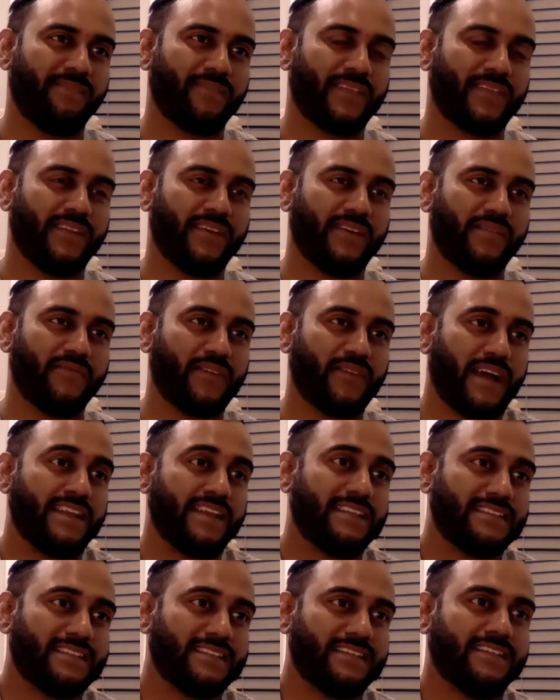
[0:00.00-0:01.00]
if I
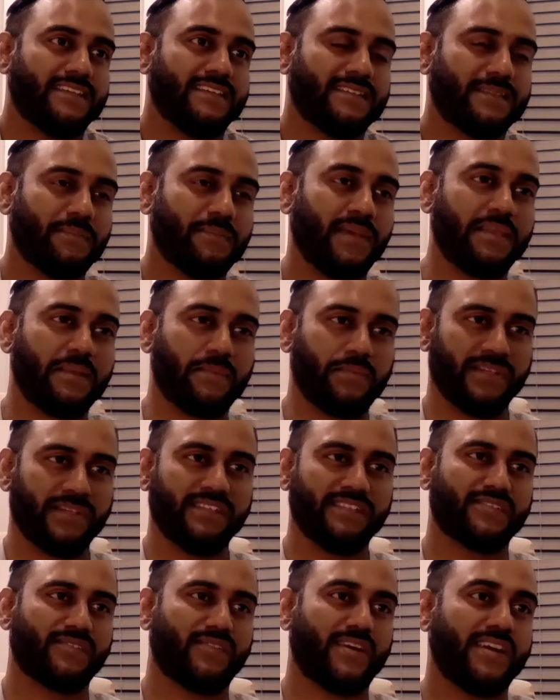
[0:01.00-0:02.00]
need to pay the
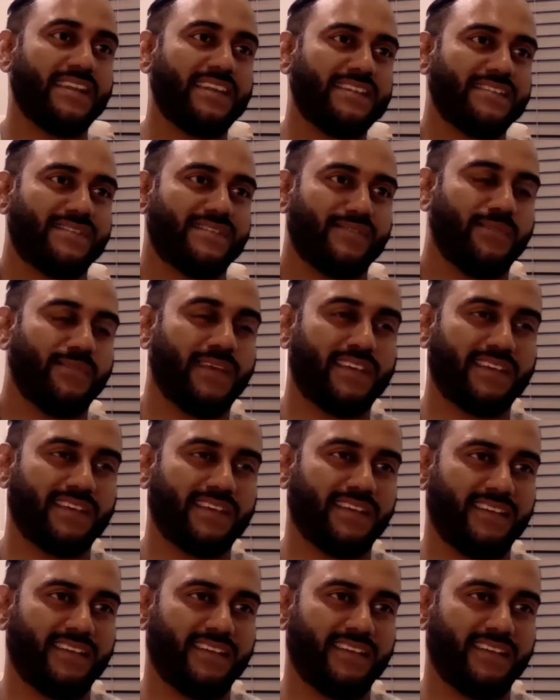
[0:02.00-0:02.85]
bills or I need to make,